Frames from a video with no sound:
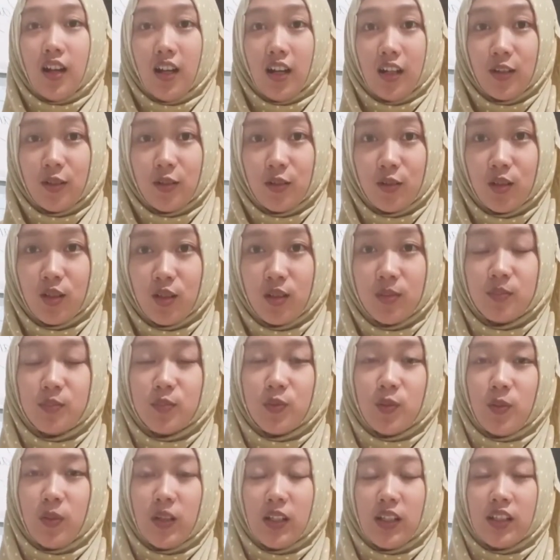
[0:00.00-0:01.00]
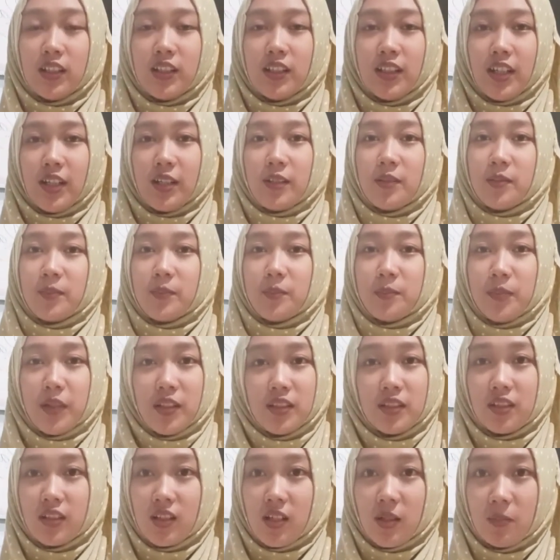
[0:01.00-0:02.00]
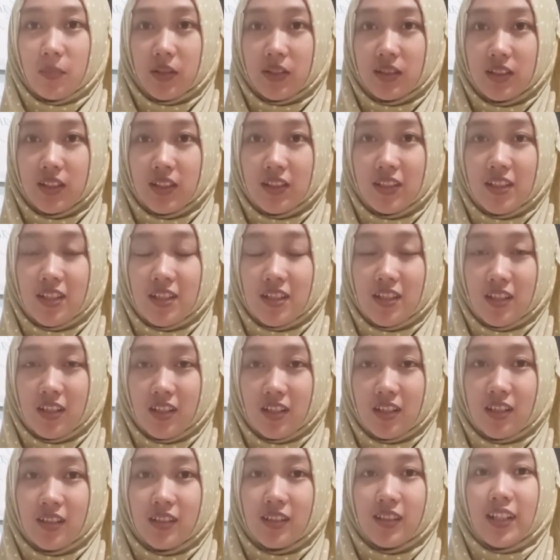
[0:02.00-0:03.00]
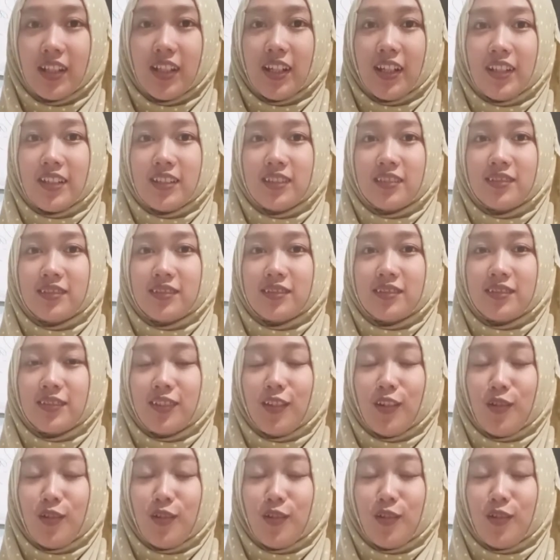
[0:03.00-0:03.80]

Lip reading: I hope we will get better Ramadan this year and